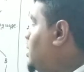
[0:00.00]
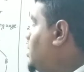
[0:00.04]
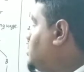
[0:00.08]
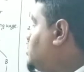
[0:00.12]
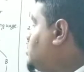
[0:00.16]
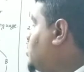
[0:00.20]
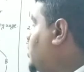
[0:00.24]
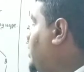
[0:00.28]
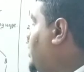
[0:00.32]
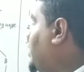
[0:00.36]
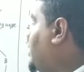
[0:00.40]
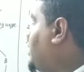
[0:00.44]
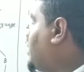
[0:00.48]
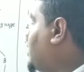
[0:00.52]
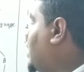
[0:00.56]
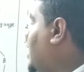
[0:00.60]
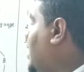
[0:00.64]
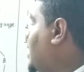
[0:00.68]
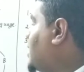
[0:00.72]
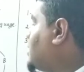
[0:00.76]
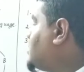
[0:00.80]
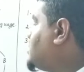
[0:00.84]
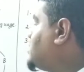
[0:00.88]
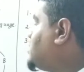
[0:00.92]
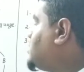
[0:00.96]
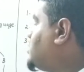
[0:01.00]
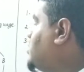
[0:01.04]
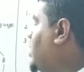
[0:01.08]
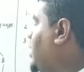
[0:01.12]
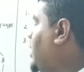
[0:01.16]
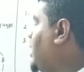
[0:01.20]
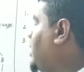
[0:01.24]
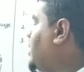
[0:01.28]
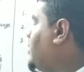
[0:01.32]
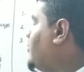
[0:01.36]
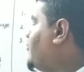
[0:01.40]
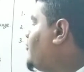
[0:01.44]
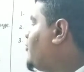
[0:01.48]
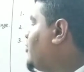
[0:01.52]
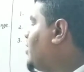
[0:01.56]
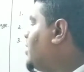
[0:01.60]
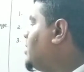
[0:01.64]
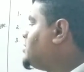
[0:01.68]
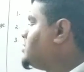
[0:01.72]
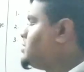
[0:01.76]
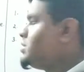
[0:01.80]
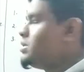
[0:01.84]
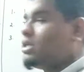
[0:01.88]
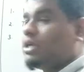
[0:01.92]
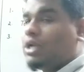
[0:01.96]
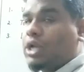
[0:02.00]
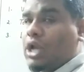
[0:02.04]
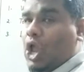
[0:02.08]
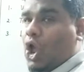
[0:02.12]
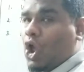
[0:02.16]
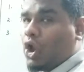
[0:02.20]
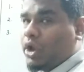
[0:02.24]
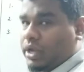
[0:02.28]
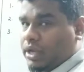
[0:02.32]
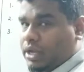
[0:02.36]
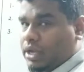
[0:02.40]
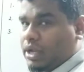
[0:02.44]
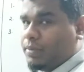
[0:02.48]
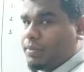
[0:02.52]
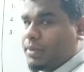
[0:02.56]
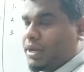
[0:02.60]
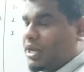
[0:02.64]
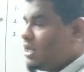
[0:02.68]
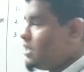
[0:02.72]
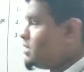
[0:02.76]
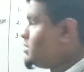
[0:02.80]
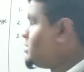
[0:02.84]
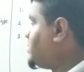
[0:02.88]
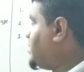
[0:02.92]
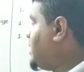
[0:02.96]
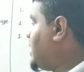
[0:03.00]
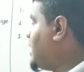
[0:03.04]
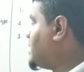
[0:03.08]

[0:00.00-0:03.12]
So it has three different non-terminals,